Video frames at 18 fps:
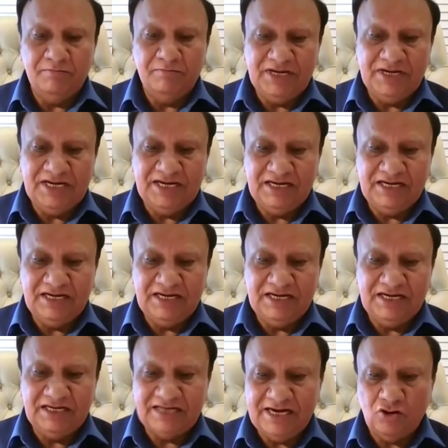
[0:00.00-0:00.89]
medial
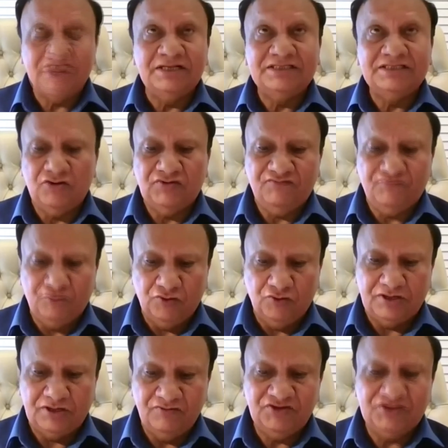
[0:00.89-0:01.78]
side or
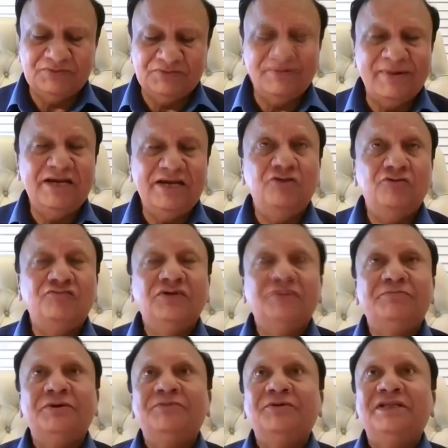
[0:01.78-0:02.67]
inside of the
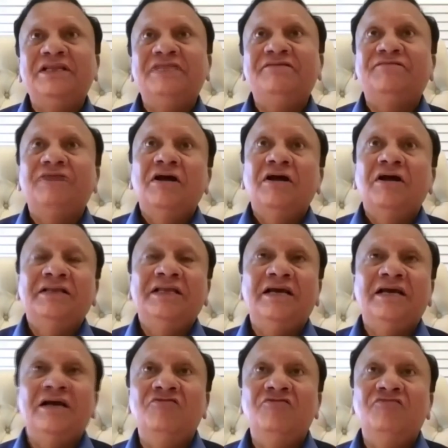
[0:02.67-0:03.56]
foot, which many of the
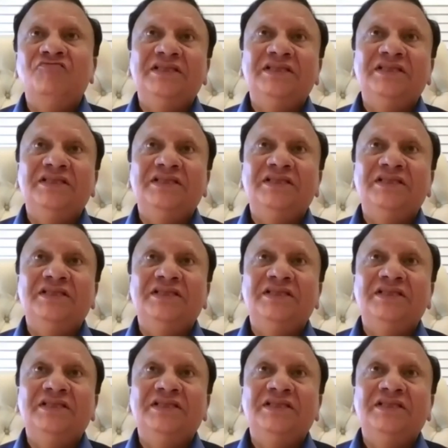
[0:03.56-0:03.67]
people,